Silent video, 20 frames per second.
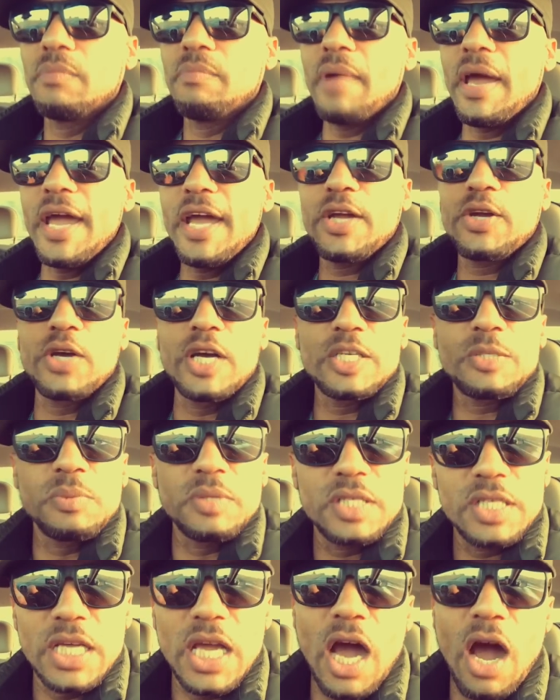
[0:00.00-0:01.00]
Merry
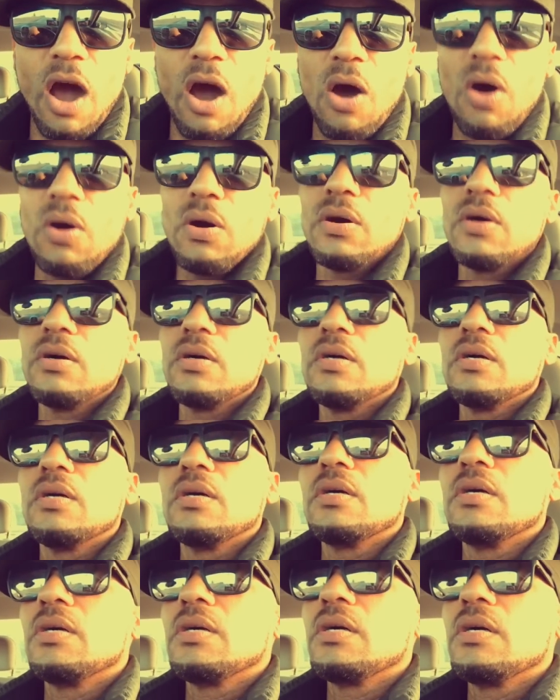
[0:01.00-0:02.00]
Christmas to y'all.
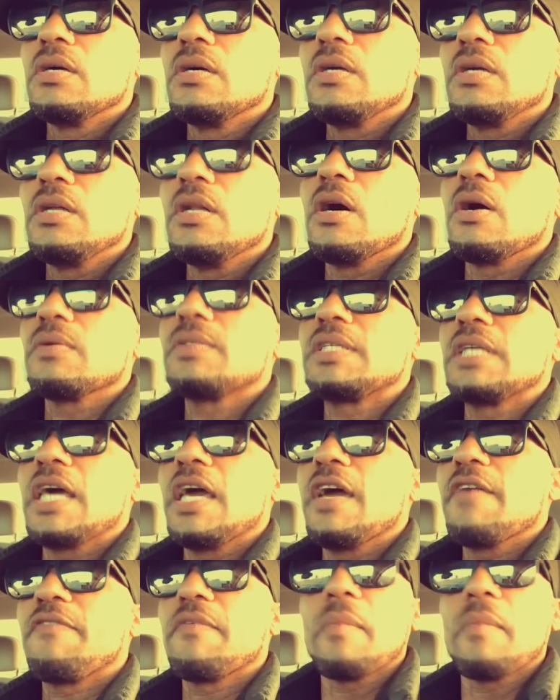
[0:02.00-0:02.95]
You know what I'm saying?